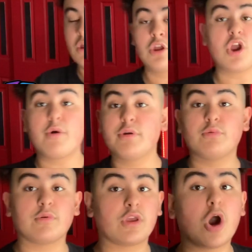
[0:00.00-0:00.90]

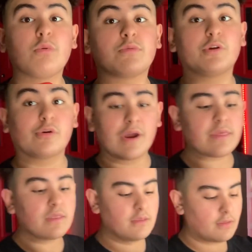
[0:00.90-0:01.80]
Y'all was
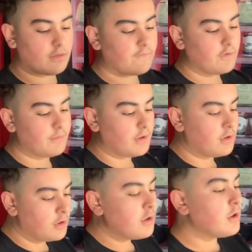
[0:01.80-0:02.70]
requesting this, you feel me?
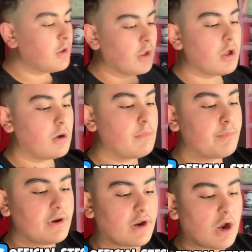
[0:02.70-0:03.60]
I'm gonna
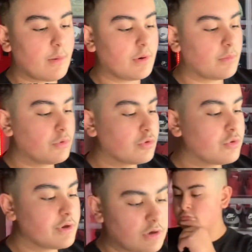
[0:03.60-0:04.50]
bring the comment up real
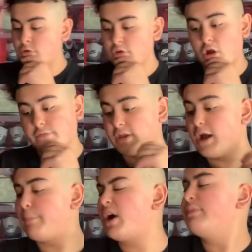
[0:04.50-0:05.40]
quick. Y'all think
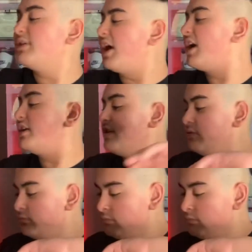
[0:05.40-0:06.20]
I'm probably lying.